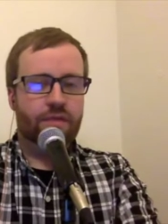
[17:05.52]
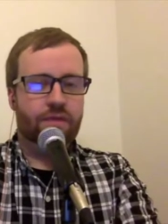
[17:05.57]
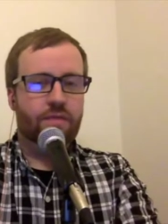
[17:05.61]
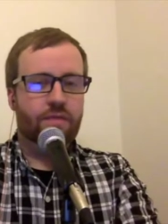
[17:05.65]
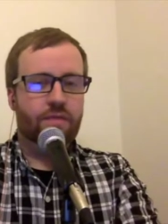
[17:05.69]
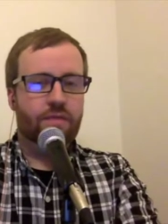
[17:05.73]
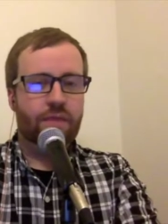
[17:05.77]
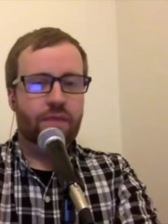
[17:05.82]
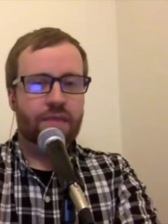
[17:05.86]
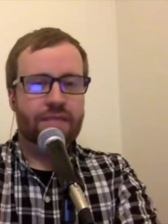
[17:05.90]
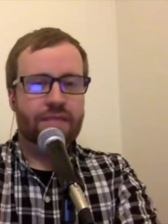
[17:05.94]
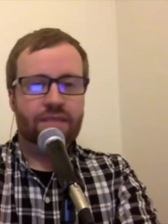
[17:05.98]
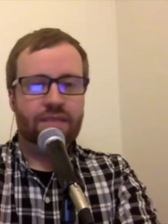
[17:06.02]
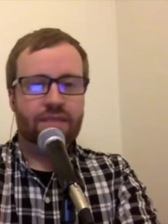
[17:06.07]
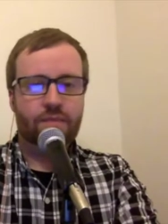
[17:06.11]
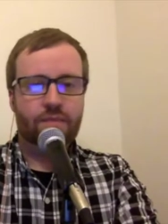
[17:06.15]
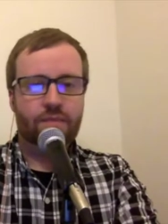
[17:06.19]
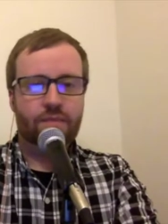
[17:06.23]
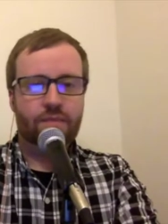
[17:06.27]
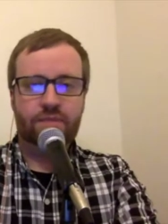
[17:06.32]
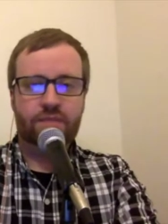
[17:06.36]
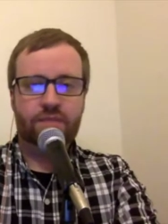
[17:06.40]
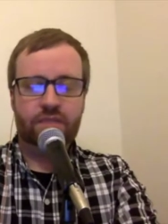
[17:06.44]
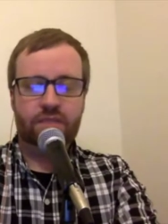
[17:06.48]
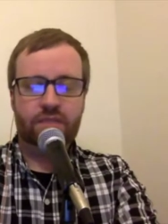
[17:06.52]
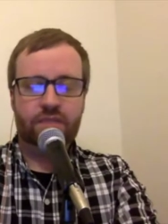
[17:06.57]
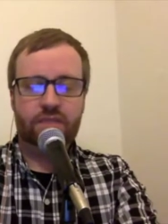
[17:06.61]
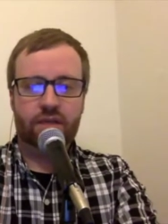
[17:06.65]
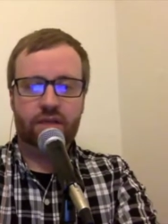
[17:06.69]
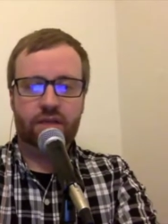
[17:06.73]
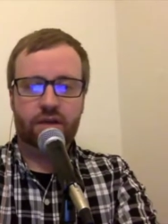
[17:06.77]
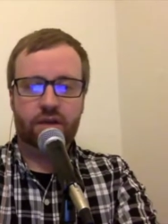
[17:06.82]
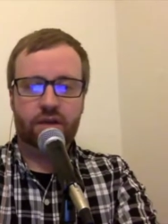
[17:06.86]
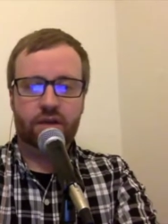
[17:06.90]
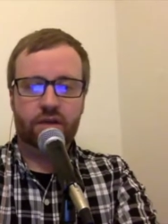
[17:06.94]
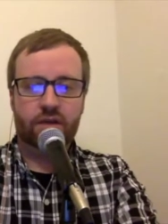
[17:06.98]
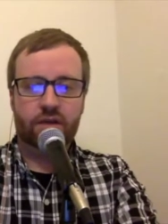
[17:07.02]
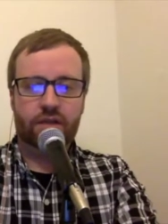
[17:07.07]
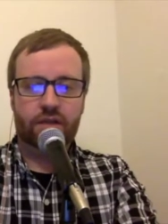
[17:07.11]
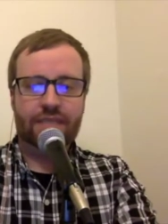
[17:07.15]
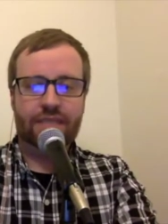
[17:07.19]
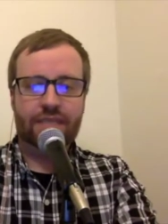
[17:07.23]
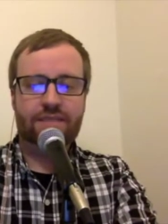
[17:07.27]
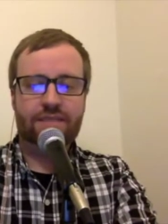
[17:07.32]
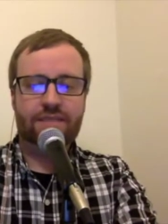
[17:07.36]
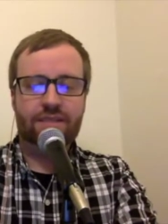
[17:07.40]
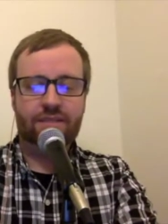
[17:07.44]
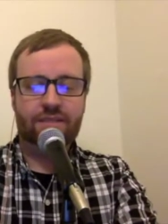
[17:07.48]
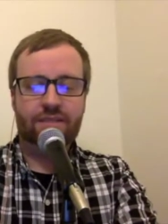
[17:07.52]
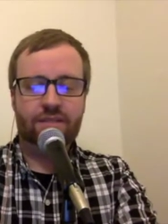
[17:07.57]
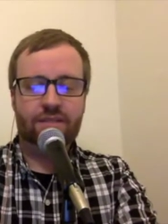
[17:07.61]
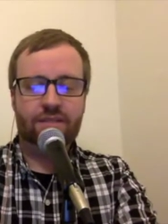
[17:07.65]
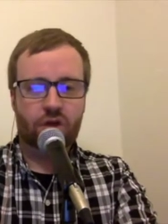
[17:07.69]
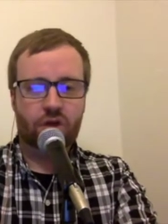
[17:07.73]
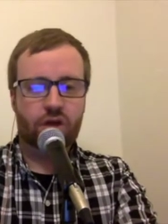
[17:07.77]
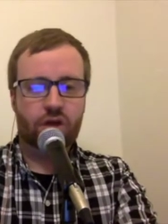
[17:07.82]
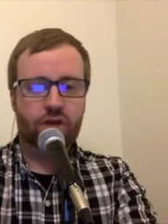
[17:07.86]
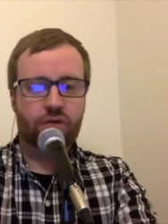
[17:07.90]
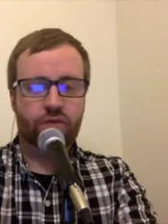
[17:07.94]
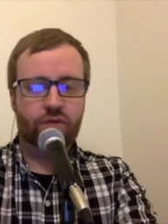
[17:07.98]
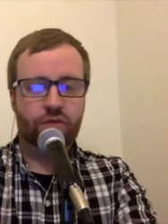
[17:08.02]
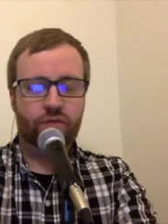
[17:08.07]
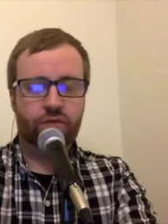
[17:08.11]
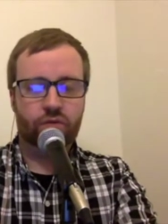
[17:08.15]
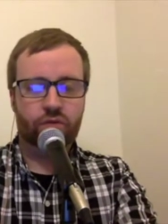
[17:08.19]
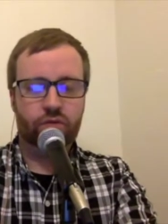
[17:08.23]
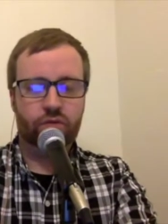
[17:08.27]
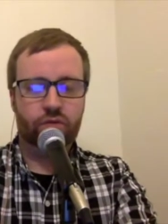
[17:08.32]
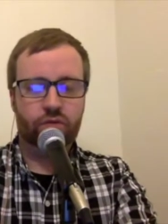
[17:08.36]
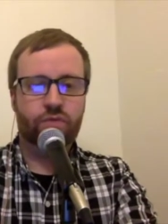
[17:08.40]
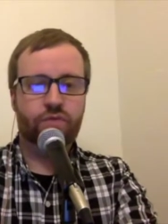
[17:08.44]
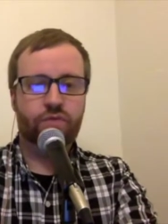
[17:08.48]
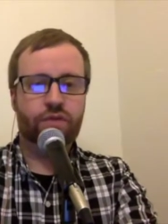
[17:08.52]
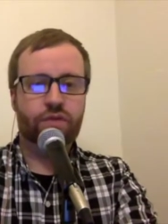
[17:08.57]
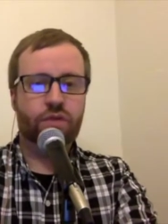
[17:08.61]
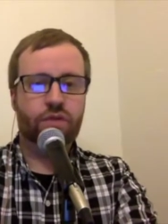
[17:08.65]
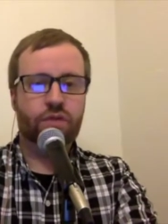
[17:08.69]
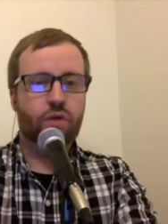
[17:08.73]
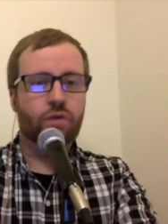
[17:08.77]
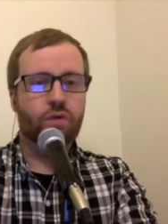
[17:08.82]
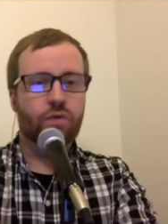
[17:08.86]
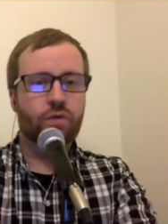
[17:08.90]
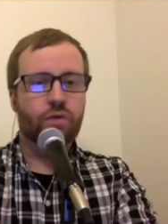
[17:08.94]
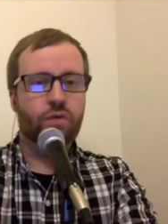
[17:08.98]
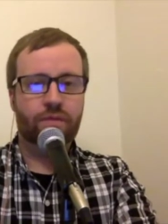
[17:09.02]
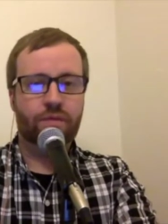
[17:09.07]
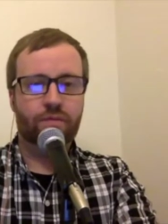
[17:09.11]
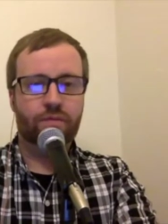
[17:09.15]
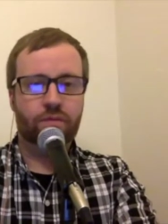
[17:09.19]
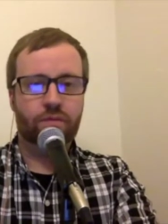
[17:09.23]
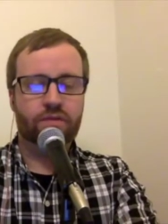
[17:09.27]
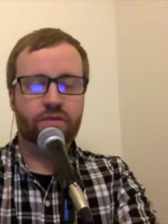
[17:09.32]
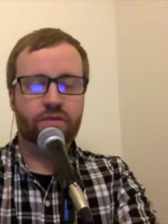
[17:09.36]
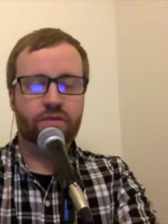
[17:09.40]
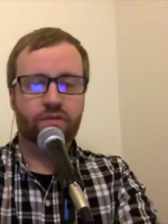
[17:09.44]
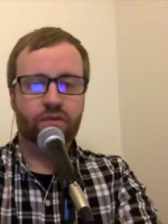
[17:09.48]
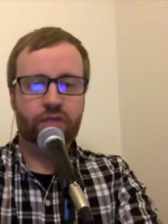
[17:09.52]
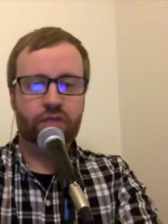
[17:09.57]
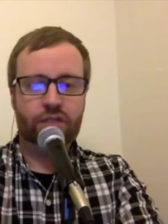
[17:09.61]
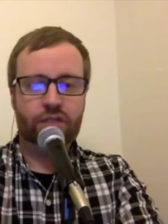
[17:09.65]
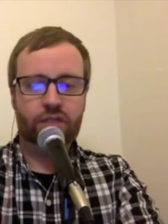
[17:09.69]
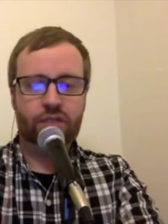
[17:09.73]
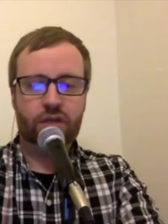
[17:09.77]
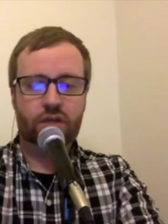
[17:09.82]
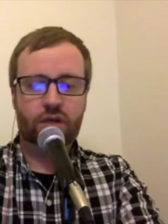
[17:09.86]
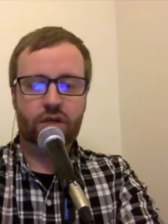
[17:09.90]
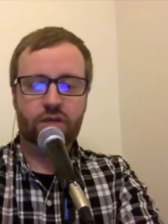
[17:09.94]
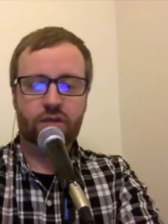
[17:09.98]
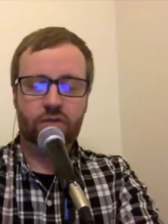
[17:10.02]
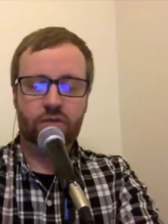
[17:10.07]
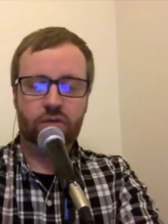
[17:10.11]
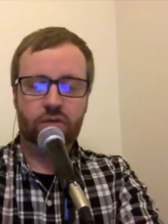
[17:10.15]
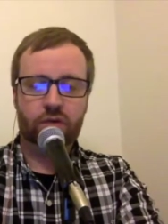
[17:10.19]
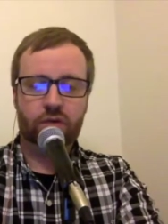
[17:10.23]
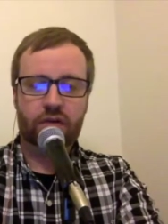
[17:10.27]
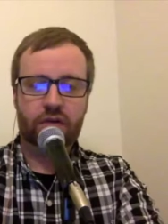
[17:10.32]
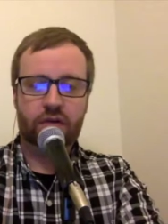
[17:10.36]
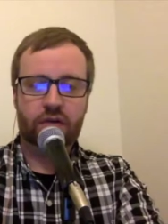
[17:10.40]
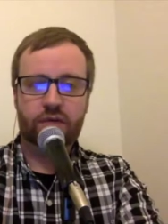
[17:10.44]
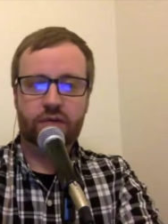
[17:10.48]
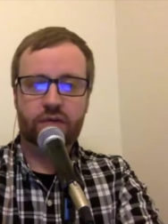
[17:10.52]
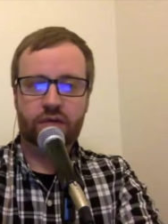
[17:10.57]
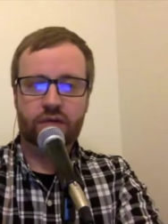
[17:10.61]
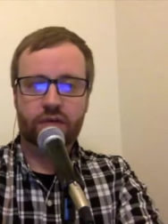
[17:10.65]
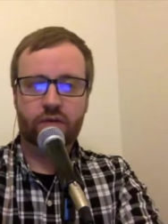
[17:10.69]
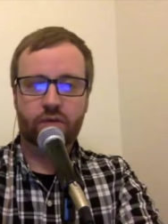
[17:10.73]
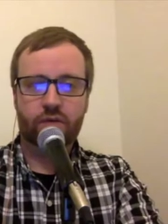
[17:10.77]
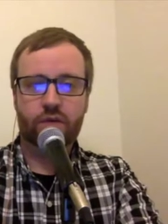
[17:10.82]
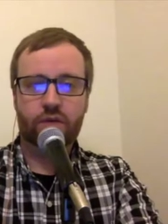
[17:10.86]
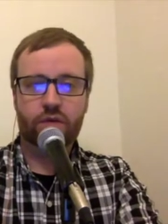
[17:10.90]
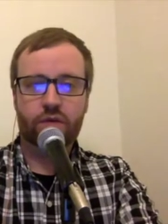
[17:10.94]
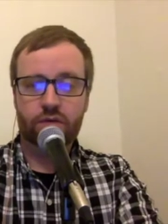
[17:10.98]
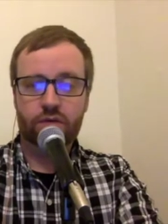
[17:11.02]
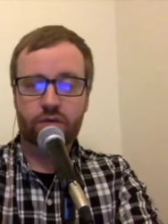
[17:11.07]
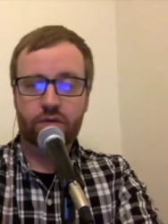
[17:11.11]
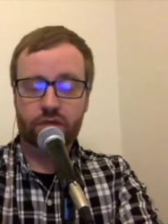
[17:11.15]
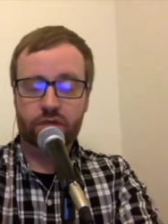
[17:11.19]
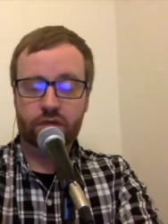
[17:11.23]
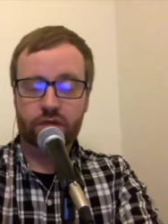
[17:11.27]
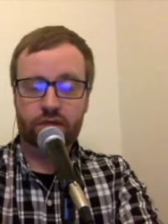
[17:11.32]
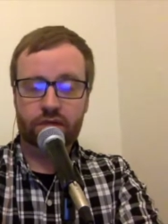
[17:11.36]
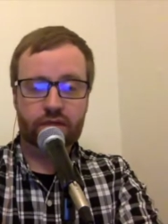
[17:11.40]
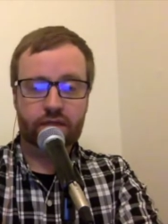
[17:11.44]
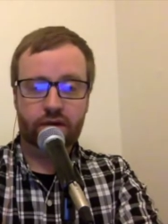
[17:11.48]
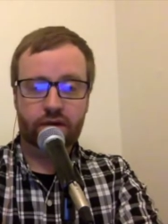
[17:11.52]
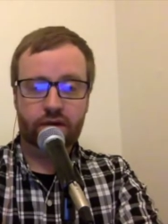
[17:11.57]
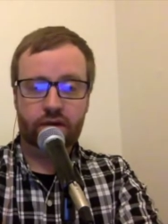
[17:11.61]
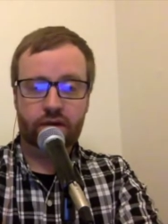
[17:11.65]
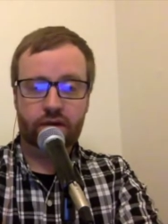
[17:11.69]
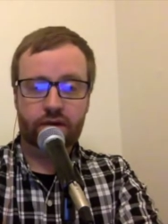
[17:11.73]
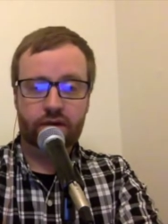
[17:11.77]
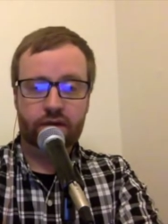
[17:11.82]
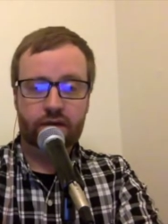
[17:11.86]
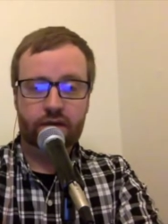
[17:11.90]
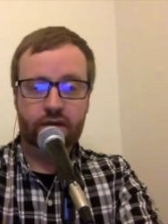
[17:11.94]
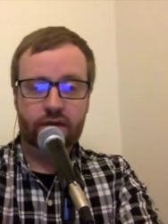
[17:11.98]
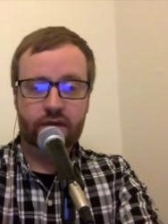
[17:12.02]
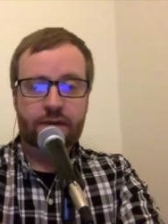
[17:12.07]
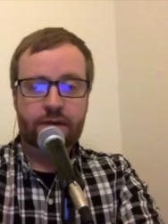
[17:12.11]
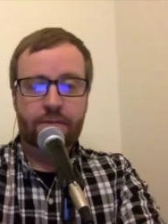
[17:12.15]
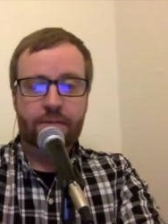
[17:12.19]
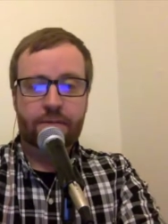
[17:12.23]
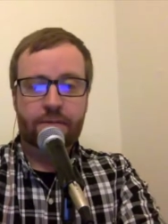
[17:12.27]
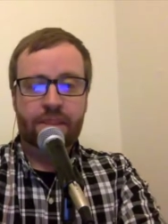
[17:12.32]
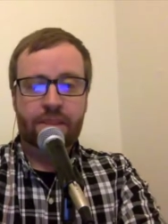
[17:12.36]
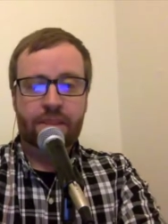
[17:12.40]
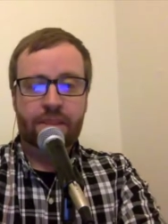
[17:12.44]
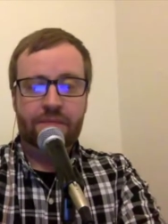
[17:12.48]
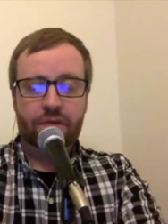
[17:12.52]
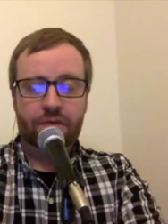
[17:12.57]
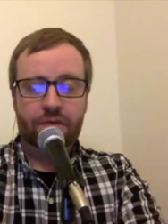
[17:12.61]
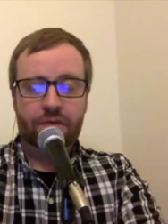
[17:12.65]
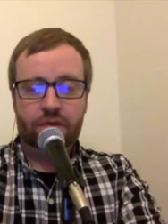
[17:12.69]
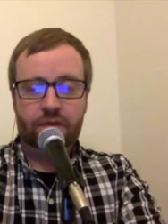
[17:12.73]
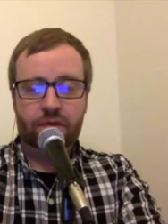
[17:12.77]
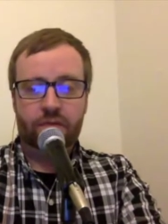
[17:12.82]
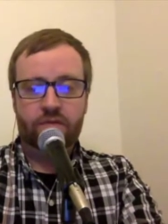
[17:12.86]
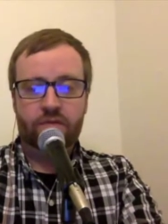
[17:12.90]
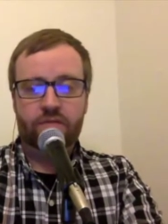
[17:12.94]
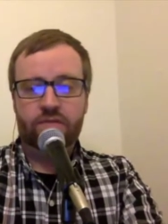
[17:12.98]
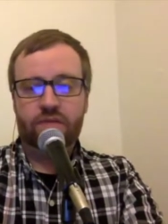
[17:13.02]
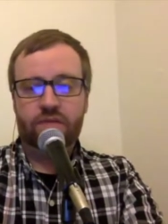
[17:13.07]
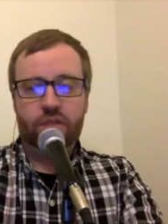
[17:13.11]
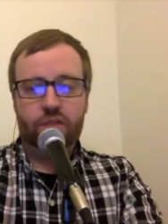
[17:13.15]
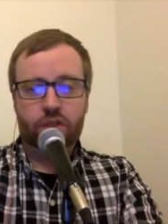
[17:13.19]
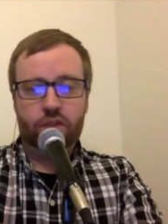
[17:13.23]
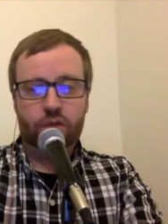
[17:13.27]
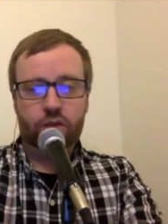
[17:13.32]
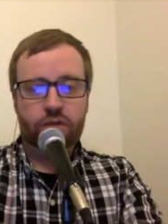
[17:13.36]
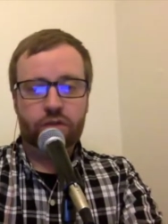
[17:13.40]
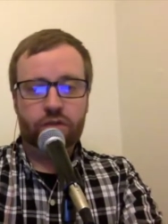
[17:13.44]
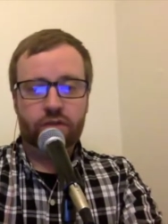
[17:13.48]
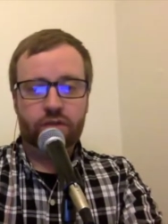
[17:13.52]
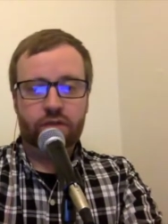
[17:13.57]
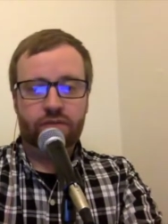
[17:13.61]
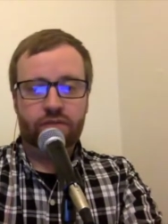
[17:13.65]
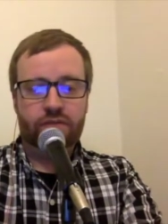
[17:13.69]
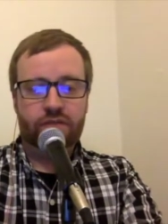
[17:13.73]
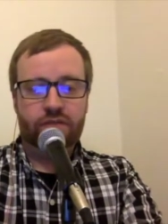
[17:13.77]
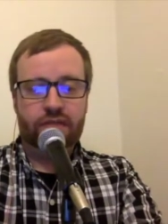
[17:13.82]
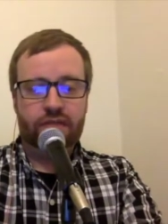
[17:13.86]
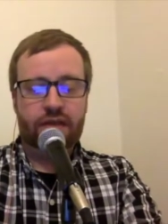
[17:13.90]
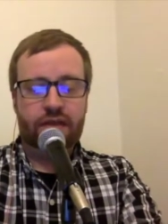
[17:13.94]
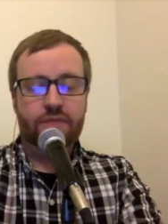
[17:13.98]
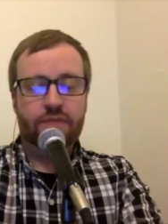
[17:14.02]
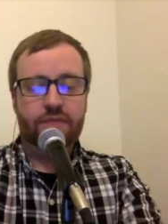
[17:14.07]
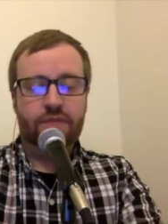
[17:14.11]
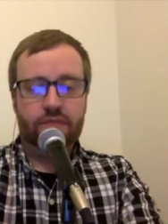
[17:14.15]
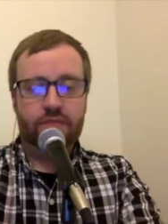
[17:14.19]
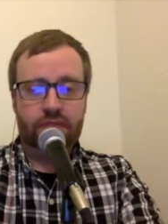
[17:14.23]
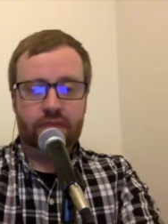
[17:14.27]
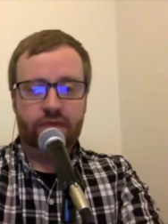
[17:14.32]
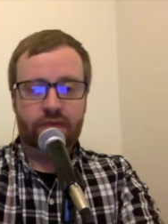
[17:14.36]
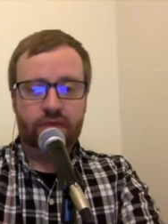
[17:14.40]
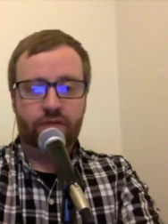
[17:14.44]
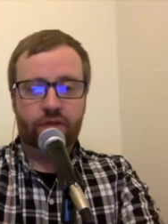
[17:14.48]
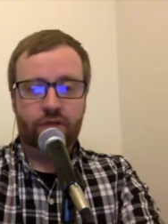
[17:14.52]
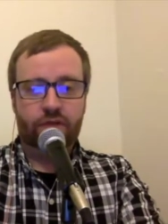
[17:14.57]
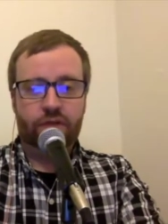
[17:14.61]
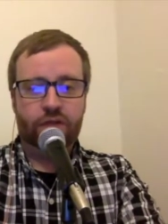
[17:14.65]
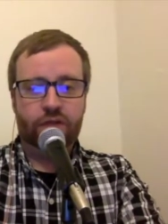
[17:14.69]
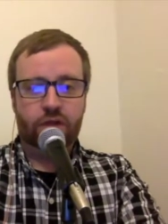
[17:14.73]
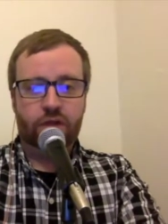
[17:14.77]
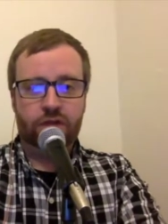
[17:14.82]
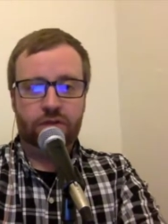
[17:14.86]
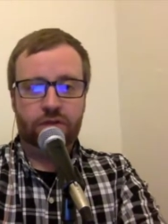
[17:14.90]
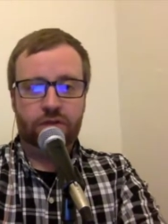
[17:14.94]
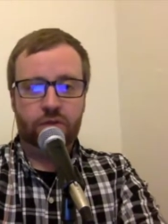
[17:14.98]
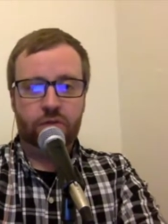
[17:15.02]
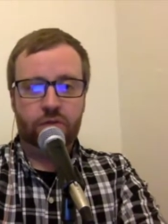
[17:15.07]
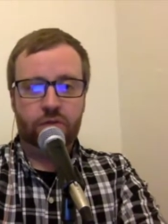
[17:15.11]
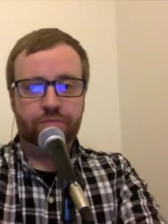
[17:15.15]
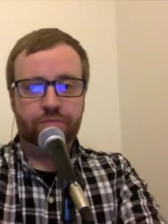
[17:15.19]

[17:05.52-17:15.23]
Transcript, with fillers: but based on what I'm seeing here, let's talk through the total numbers for each console, and I want to hear what you think, Derek, about the number of exclusives that I'm seeing for each console.